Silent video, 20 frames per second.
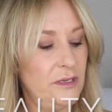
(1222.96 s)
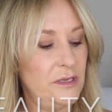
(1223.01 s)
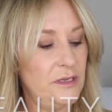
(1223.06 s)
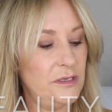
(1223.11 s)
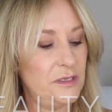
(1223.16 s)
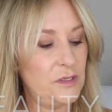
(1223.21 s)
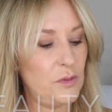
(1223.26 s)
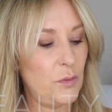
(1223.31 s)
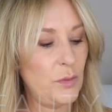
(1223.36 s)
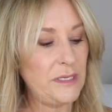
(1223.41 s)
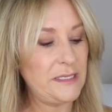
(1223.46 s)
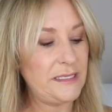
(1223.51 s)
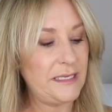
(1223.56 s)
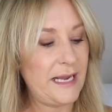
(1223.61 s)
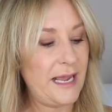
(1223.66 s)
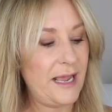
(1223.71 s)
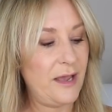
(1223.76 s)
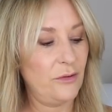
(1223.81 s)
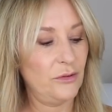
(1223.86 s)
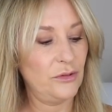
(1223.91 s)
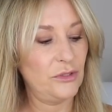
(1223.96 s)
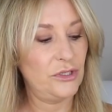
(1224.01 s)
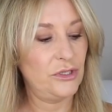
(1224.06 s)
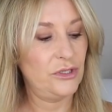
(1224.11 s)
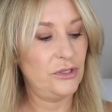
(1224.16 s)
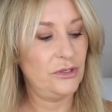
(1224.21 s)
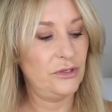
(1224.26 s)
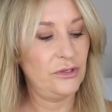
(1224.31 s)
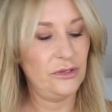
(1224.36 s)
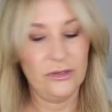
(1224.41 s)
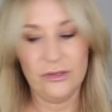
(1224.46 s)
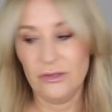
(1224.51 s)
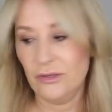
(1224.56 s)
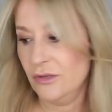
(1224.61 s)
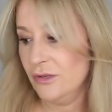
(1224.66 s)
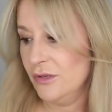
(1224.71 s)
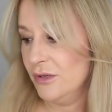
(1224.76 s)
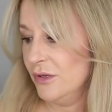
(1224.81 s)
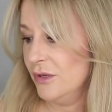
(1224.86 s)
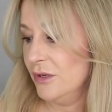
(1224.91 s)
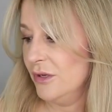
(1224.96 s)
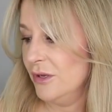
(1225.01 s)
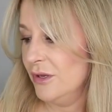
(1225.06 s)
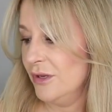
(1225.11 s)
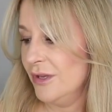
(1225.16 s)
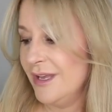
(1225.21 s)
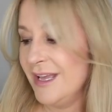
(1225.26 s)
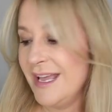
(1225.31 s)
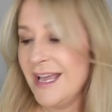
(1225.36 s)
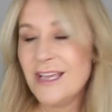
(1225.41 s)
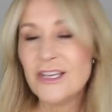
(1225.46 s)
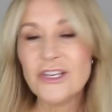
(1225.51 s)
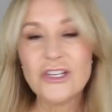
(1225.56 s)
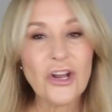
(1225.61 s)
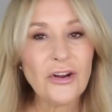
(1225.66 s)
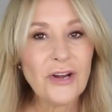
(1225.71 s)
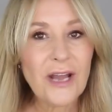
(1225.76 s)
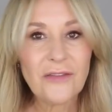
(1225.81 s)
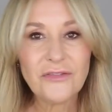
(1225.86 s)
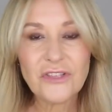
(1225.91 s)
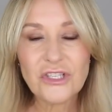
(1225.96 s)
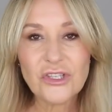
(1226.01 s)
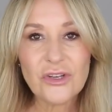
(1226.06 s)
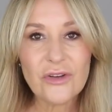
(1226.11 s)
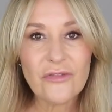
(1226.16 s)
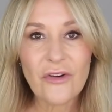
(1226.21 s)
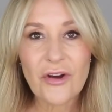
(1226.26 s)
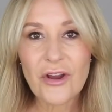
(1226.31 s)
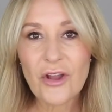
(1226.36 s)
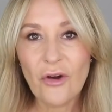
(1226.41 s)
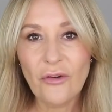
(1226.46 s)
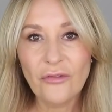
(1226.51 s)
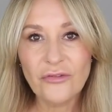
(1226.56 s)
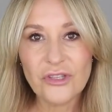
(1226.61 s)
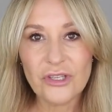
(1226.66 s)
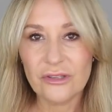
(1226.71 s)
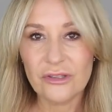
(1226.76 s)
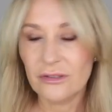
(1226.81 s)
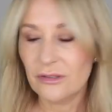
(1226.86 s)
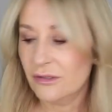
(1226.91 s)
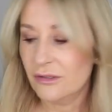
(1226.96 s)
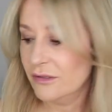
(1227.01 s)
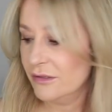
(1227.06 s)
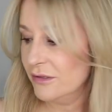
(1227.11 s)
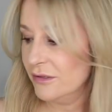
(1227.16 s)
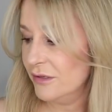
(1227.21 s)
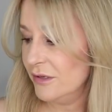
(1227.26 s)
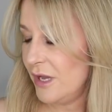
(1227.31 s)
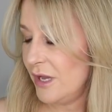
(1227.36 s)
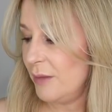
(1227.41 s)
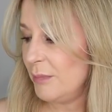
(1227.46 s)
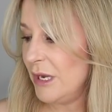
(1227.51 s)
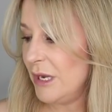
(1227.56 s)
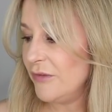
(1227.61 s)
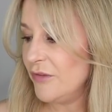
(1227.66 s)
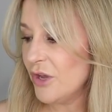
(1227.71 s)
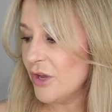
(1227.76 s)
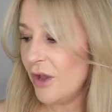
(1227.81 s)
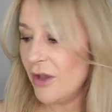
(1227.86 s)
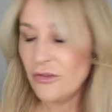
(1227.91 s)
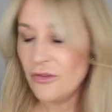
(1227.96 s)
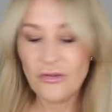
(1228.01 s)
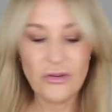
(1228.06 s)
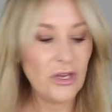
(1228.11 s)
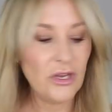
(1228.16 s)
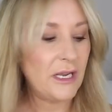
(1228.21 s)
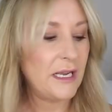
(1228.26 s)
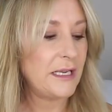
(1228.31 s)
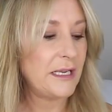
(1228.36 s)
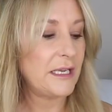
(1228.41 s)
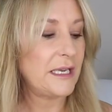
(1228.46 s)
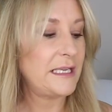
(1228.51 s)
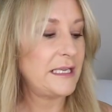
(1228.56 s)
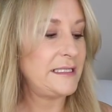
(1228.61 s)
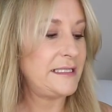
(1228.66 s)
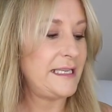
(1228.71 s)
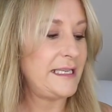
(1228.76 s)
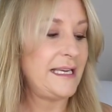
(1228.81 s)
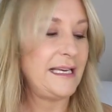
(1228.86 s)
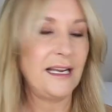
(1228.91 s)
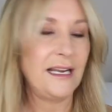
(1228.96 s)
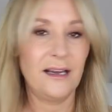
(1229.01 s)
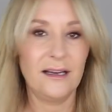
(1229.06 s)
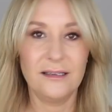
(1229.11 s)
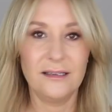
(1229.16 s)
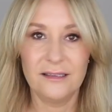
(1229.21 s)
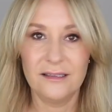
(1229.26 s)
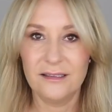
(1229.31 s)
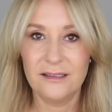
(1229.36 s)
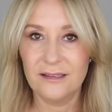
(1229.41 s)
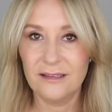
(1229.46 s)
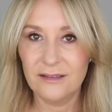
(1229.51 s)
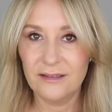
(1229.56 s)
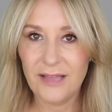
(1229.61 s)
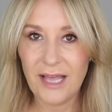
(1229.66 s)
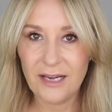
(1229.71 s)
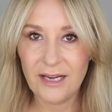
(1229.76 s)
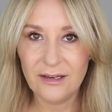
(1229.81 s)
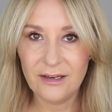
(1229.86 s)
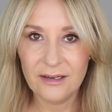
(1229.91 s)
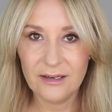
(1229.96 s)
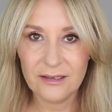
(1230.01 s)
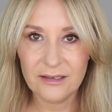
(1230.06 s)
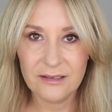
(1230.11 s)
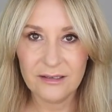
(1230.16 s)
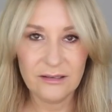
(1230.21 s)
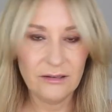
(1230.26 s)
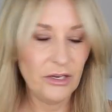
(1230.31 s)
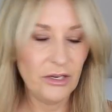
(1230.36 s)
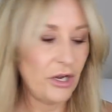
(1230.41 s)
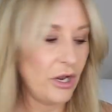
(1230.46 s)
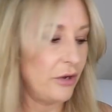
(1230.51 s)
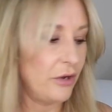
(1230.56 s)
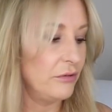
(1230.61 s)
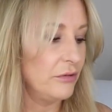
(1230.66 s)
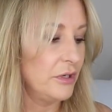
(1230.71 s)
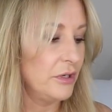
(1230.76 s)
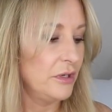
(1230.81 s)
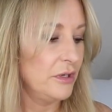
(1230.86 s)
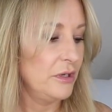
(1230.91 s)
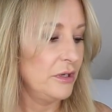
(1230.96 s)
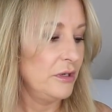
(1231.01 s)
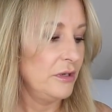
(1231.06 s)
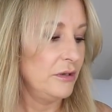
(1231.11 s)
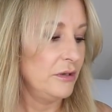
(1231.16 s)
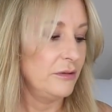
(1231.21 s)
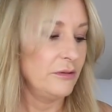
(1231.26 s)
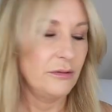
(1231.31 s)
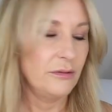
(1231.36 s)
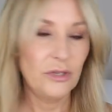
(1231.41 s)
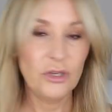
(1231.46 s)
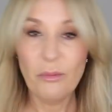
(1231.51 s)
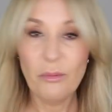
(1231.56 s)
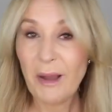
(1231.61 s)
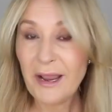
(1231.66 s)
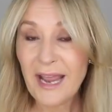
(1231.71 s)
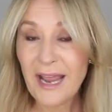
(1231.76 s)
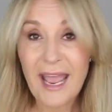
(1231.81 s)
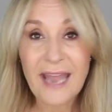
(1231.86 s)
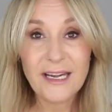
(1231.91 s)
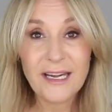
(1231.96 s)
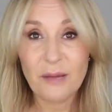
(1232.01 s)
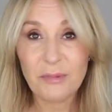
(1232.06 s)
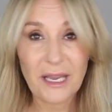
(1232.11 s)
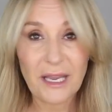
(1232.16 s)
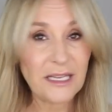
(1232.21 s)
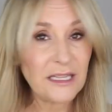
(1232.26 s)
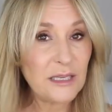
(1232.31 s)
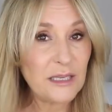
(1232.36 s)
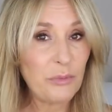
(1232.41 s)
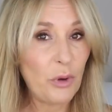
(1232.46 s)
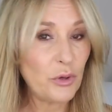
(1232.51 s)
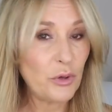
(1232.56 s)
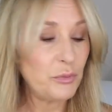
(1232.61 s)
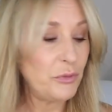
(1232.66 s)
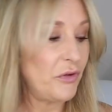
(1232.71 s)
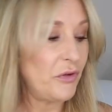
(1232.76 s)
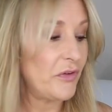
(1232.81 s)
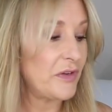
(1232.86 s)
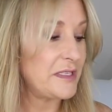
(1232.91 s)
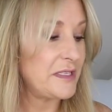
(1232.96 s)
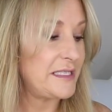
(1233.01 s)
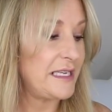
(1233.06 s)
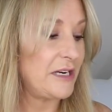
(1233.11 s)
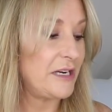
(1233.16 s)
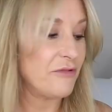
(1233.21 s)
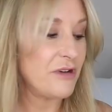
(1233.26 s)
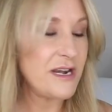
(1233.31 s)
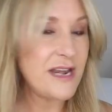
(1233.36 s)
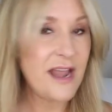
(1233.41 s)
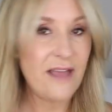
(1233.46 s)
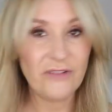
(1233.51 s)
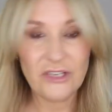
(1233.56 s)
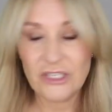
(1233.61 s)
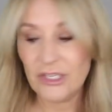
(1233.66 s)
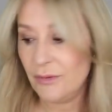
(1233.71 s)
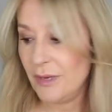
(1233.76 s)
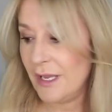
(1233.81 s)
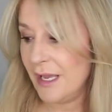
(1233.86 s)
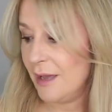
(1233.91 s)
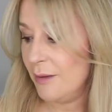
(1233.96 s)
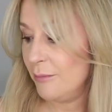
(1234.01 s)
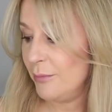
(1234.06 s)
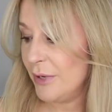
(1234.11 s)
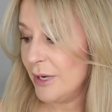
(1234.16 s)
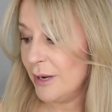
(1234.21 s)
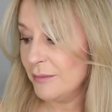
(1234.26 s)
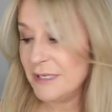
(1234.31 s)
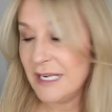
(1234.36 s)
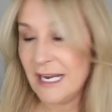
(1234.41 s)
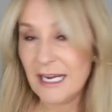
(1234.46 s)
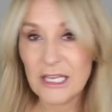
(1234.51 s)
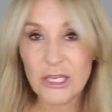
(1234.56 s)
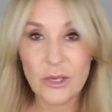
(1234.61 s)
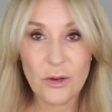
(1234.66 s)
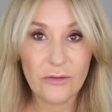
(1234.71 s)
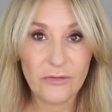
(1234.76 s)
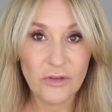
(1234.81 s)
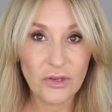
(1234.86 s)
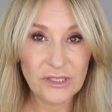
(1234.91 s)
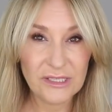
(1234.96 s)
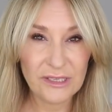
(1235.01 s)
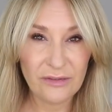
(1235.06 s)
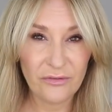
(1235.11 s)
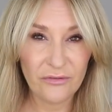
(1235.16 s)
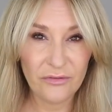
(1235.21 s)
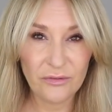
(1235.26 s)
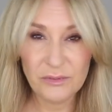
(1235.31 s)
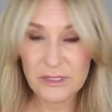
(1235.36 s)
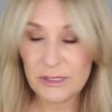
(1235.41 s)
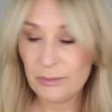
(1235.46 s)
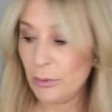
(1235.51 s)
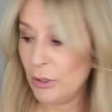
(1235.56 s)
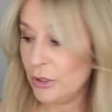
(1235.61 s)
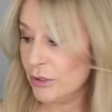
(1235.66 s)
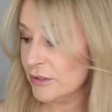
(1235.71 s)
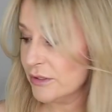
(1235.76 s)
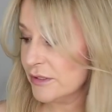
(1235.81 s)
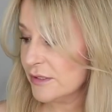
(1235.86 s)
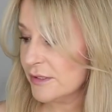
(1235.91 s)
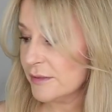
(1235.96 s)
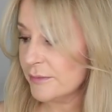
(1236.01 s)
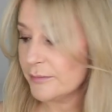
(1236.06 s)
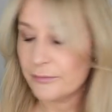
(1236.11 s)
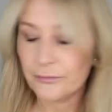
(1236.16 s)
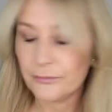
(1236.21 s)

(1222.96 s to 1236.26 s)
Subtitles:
squeeze it out. You don't have to do it very often. I mean, if you're going through your concealer, then, you know, you might end up getting the bottom of your concealer and never doing it. But I'm telling you, if you suffer from spots,